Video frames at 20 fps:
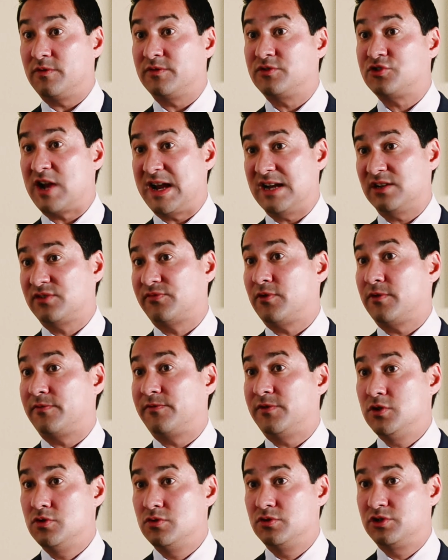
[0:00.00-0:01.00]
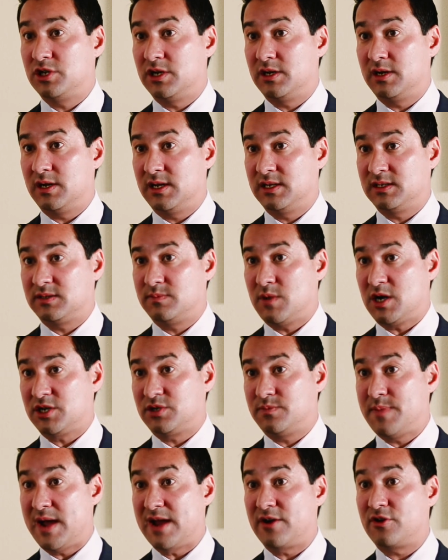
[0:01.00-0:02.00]
chance for fusion is
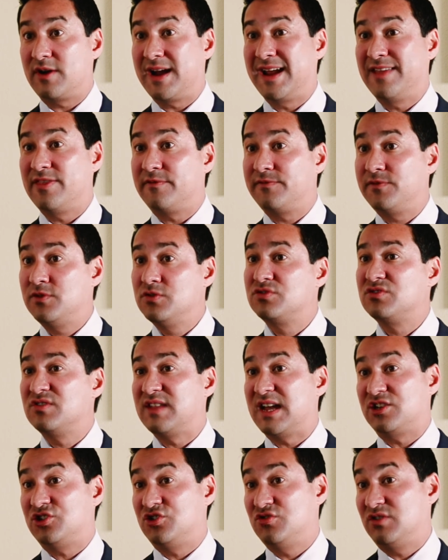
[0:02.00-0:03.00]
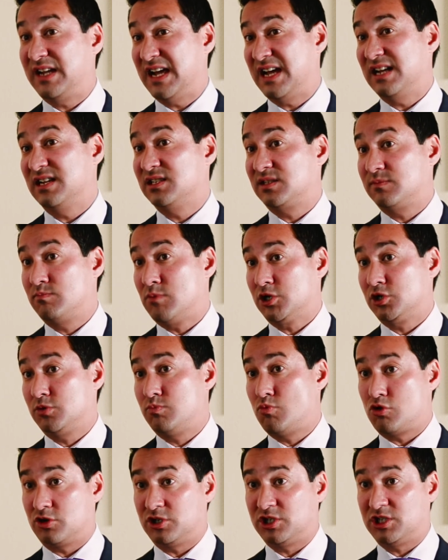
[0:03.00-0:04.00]
much better, and the fusion that you get is much
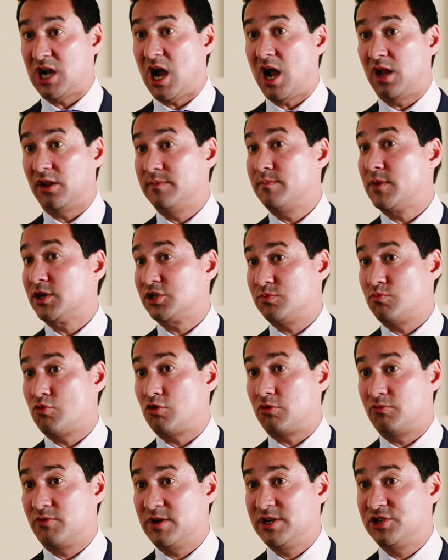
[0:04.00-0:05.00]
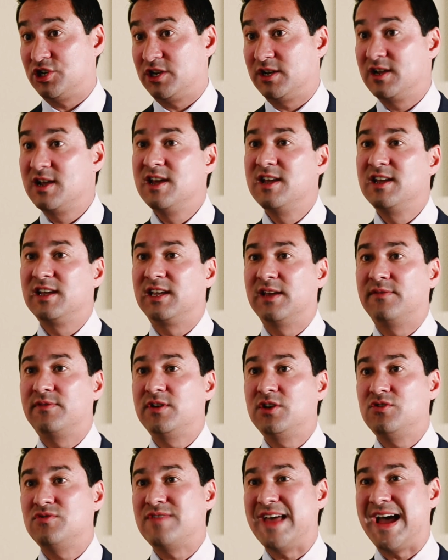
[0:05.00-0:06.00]
more solid, much more rigid,
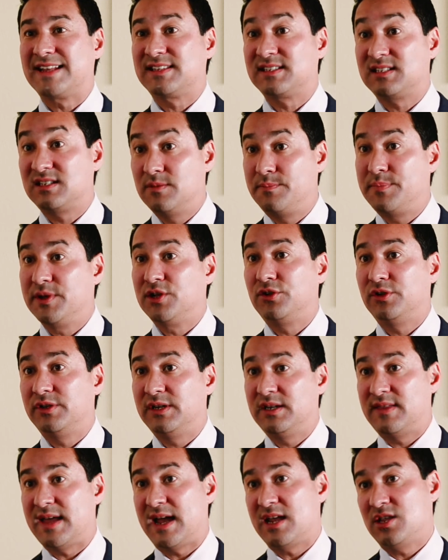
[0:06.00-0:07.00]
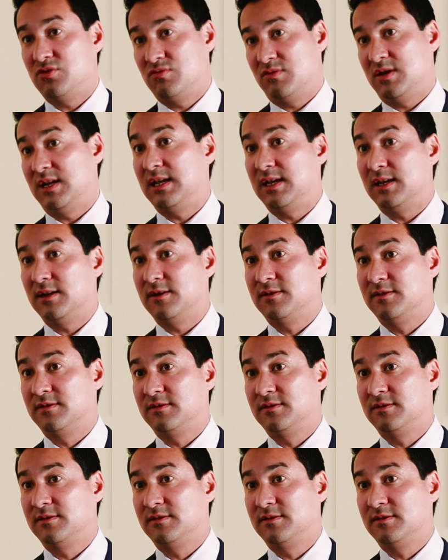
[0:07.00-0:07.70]
giving you that stability that you need.